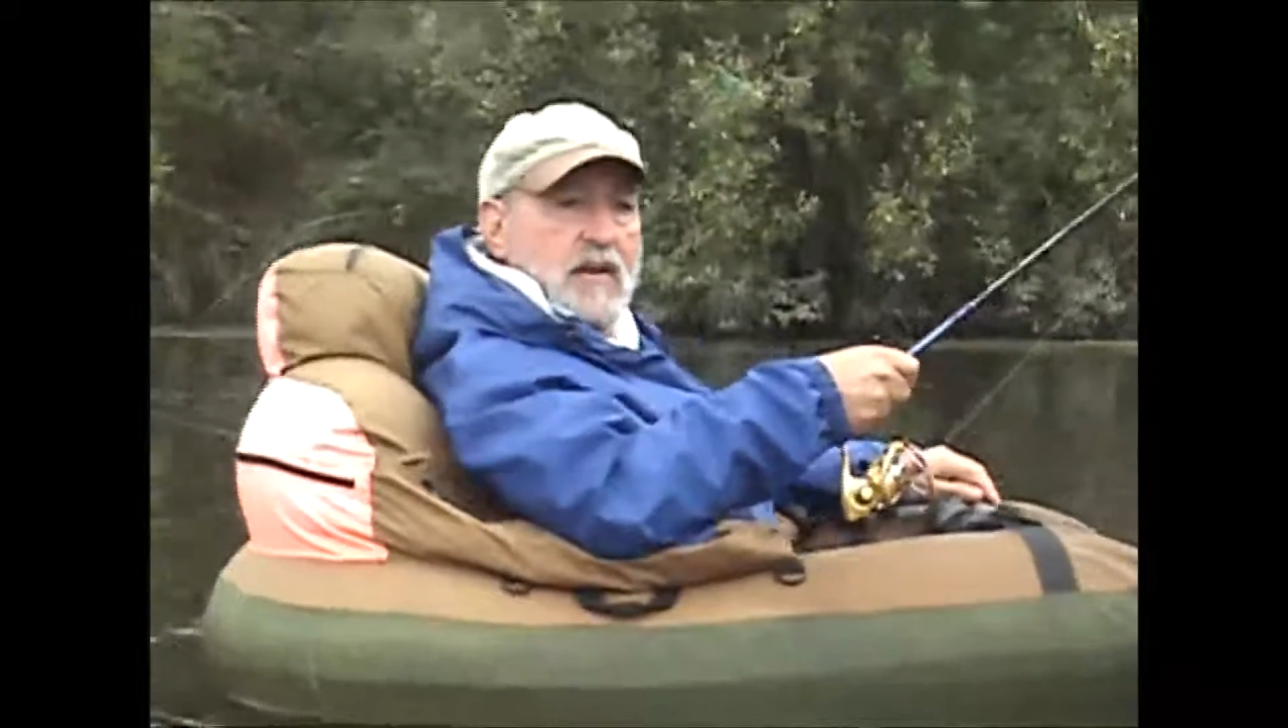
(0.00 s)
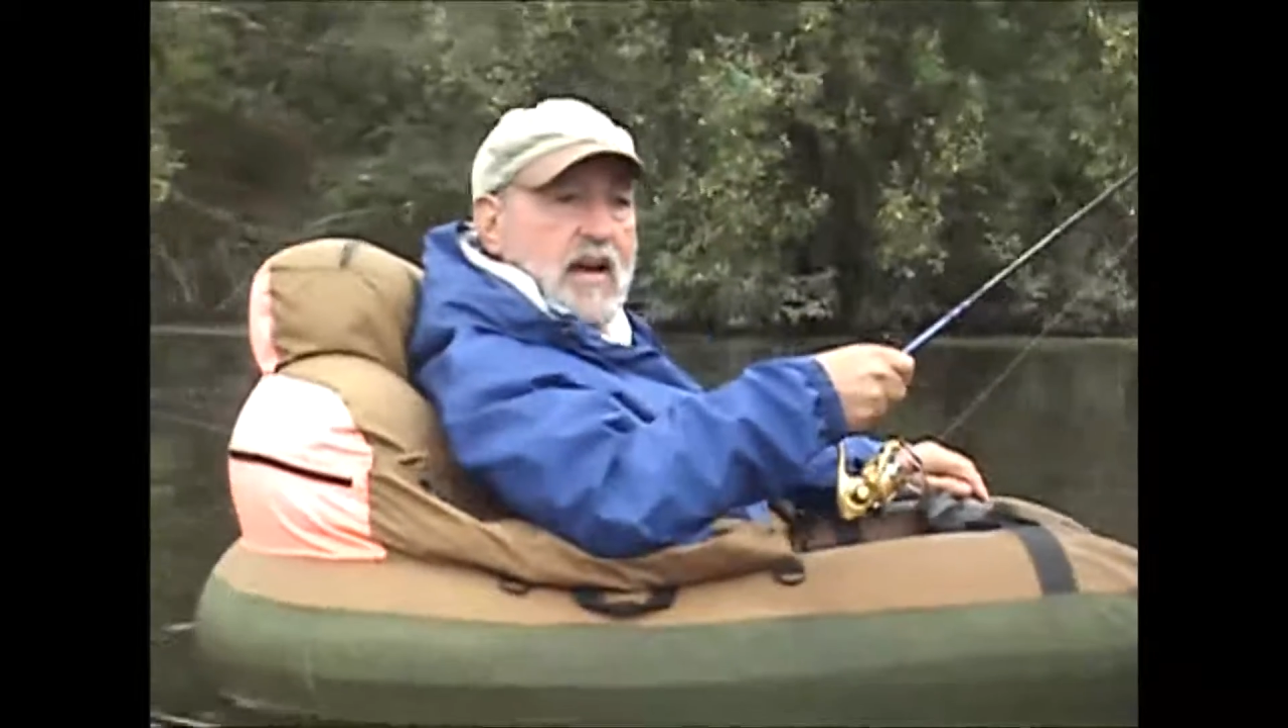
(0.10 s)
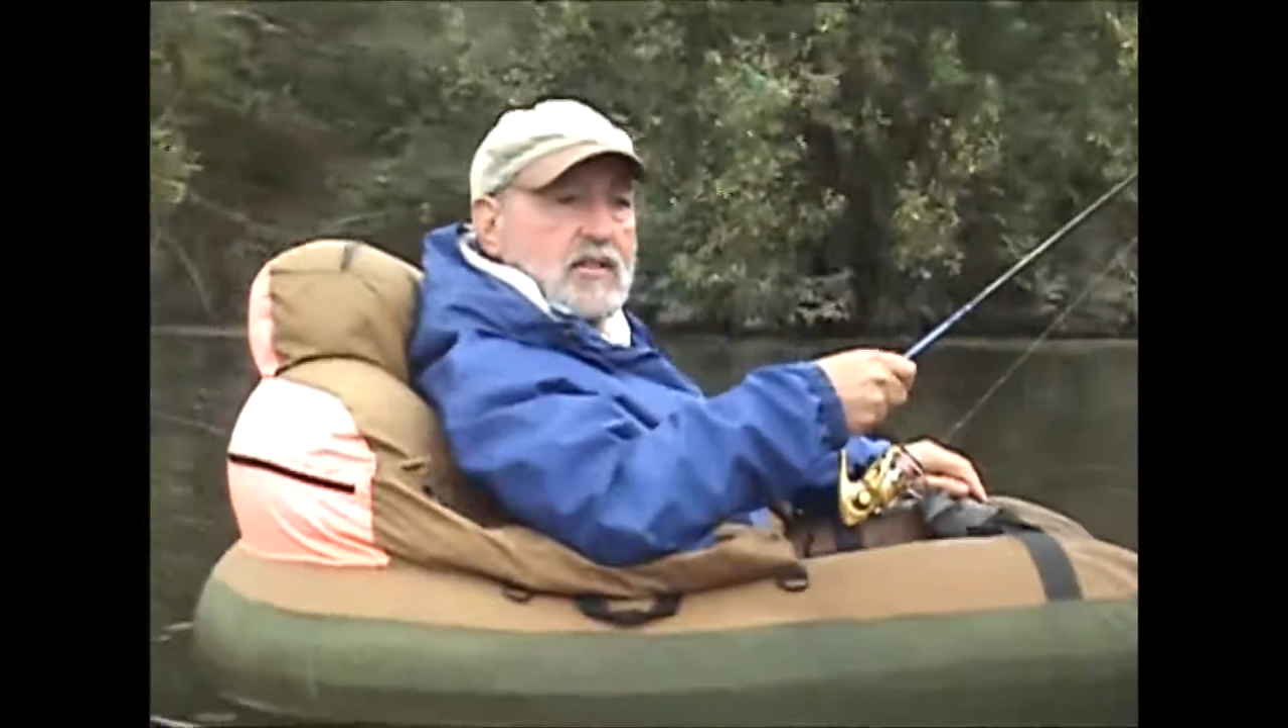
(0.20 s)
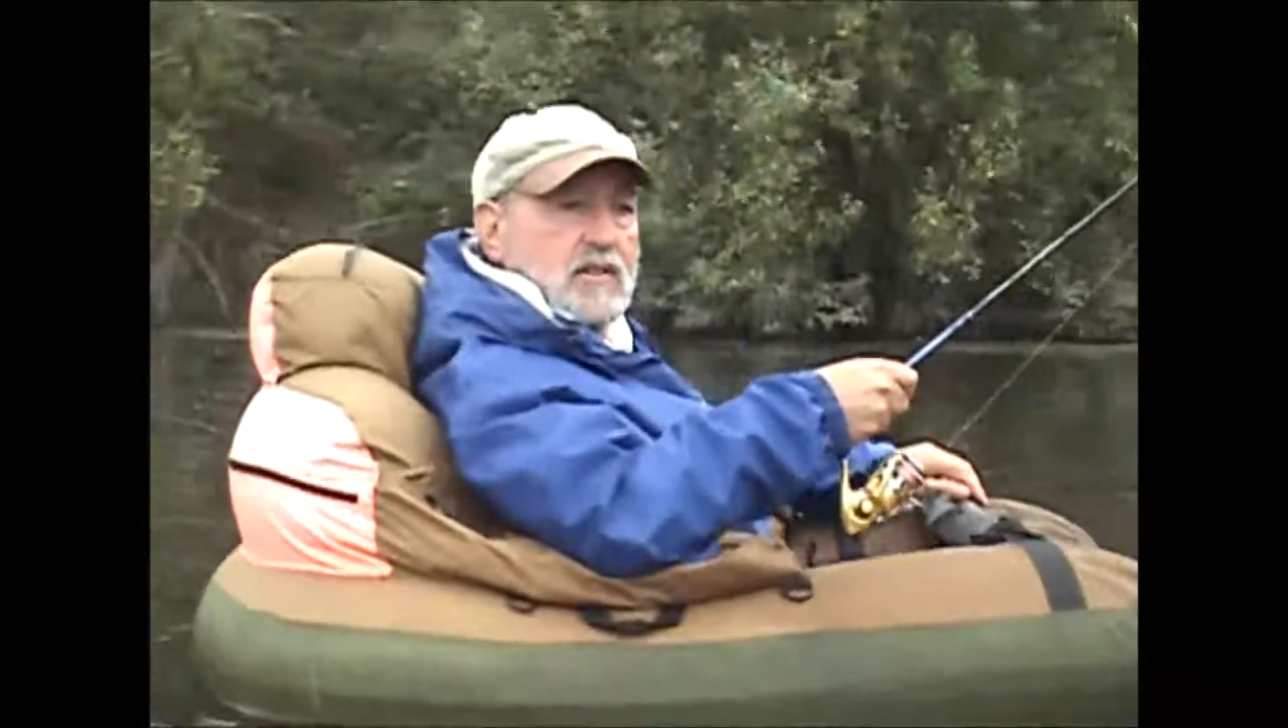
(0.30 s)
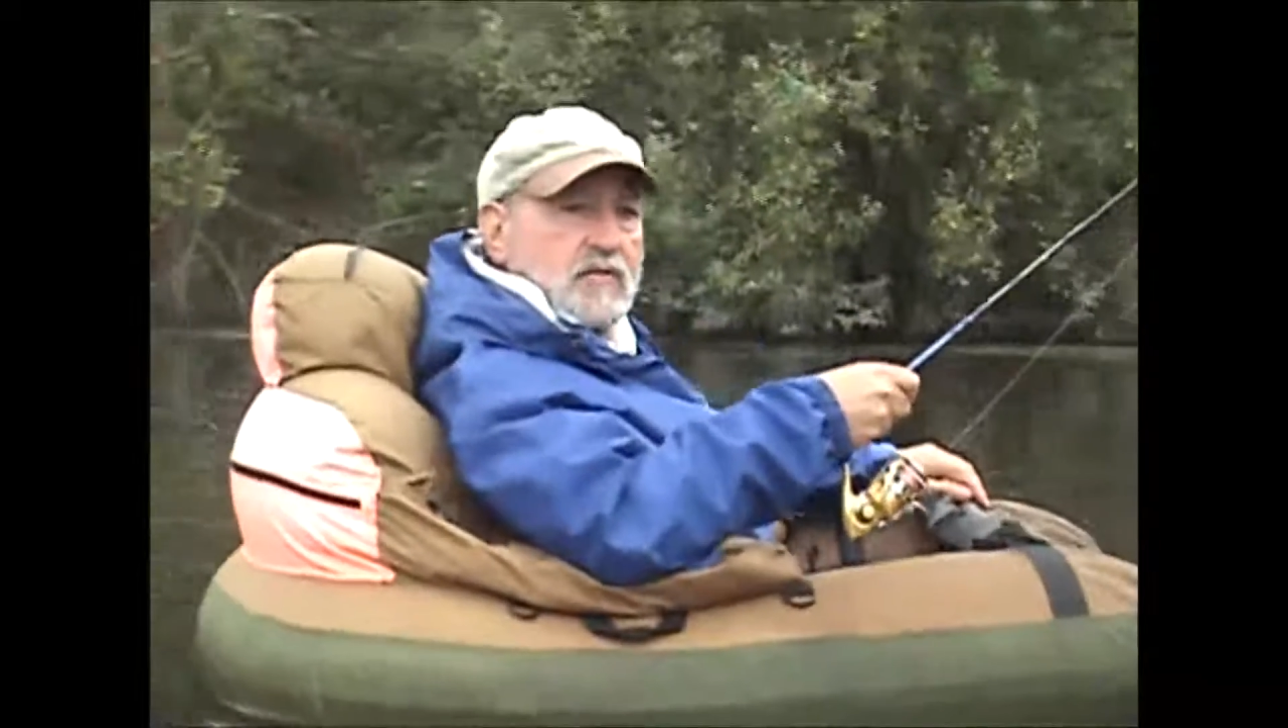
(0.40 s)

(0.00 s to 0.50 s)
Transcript: actually